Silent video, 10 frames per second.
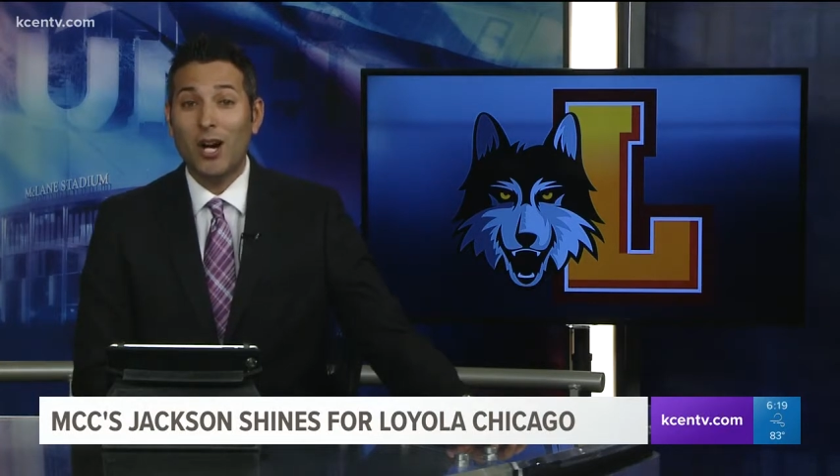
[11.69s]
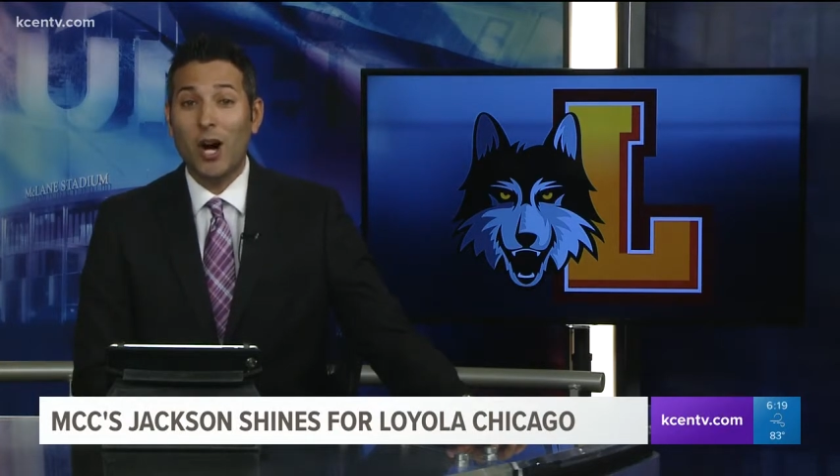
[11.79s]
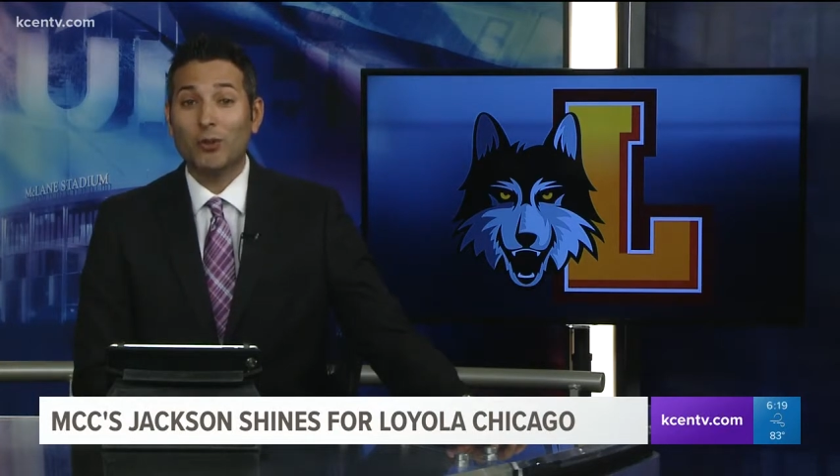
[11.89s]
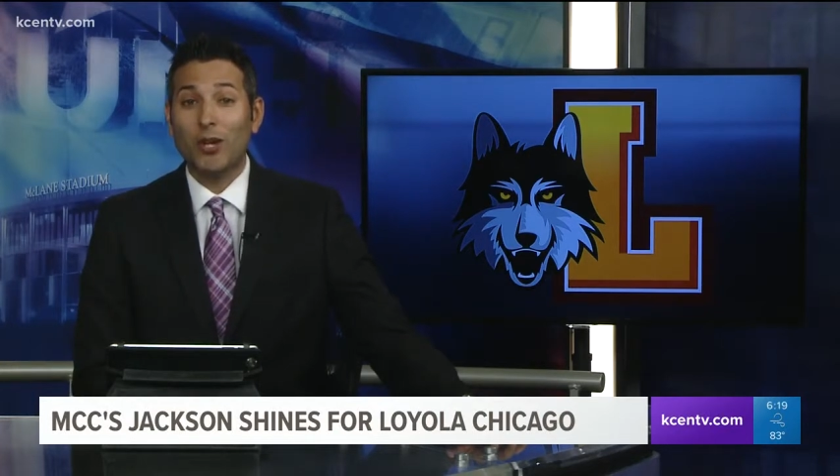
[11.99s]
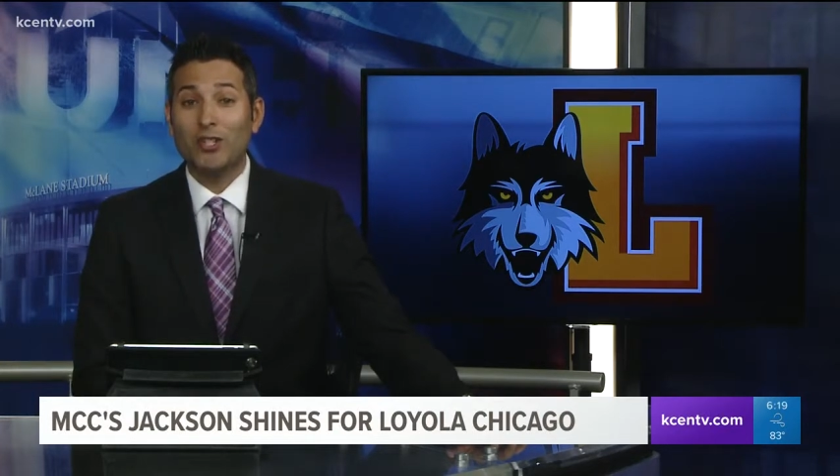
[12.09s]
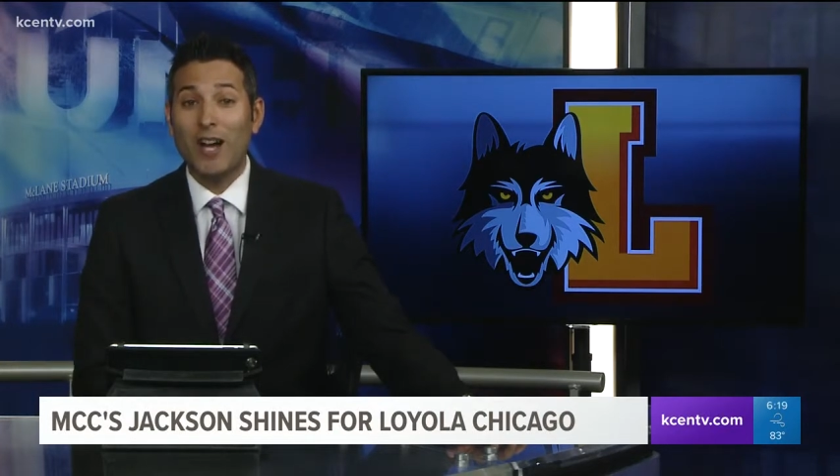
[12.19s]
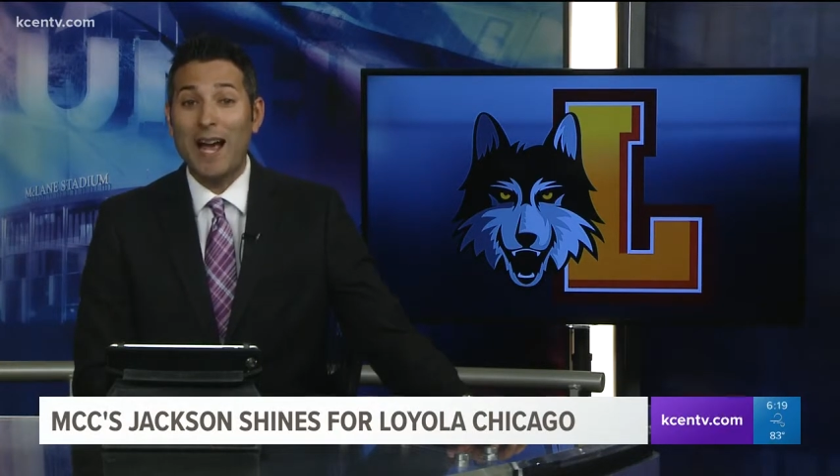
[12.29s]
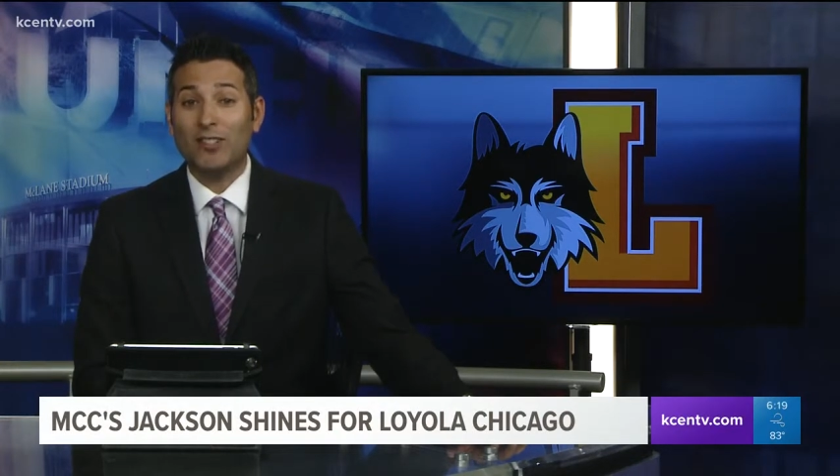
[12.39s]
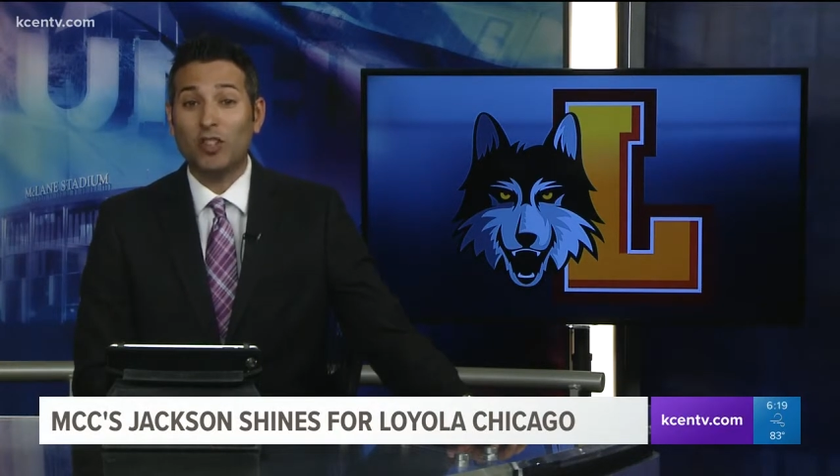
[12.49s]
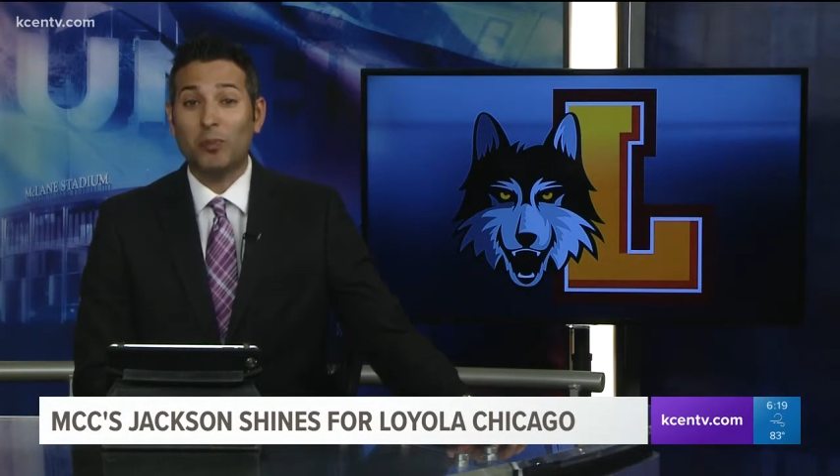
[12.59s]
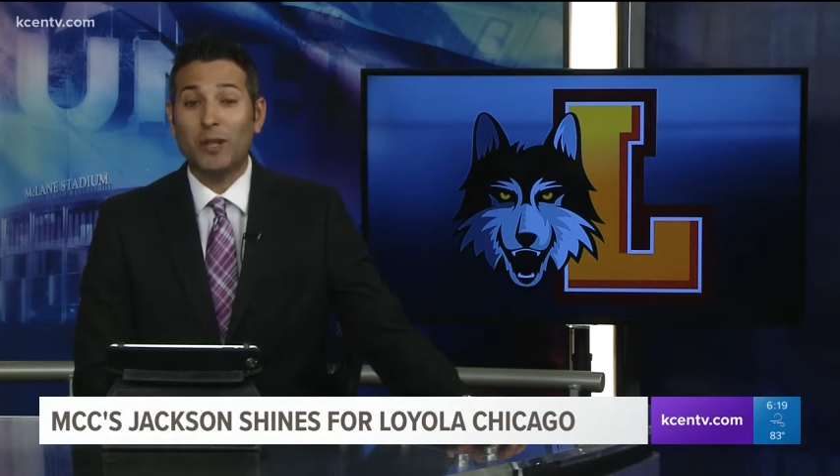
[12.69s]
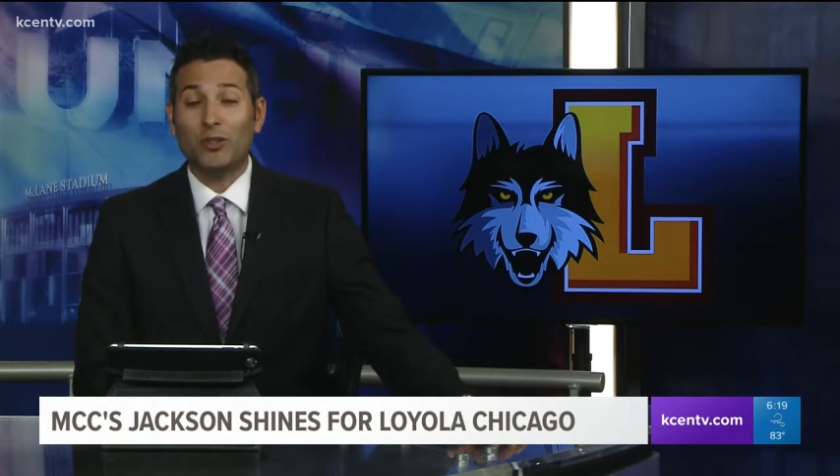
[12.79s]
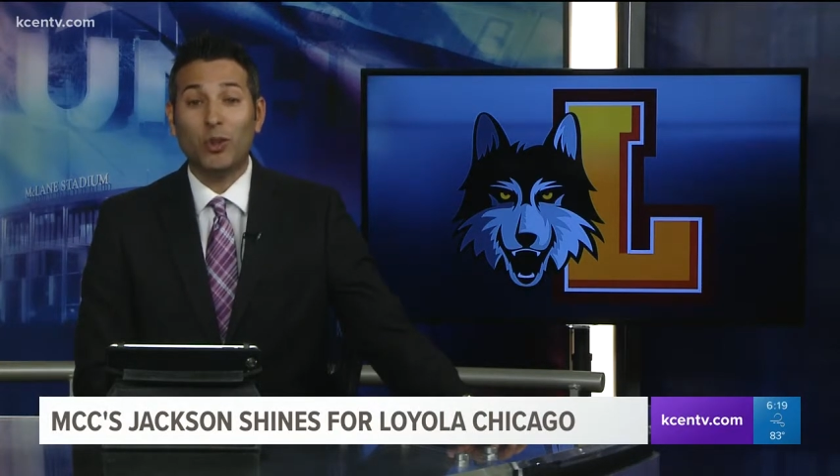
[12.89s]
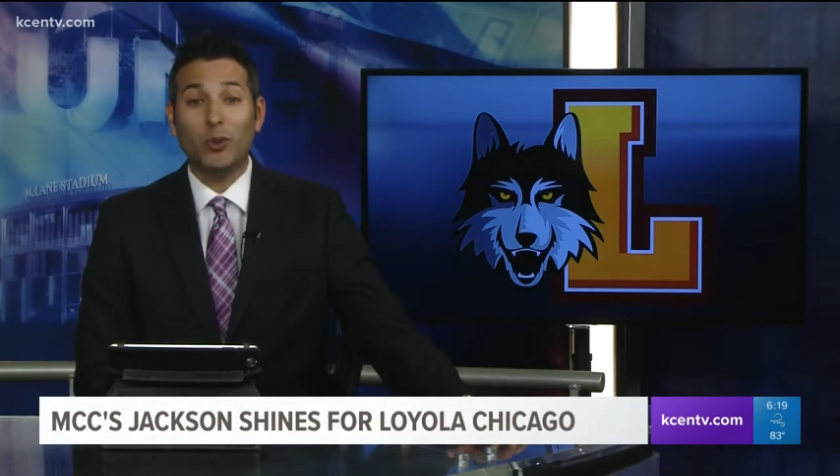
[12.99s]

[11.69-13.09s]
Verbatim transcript: Aundre Jackson spent two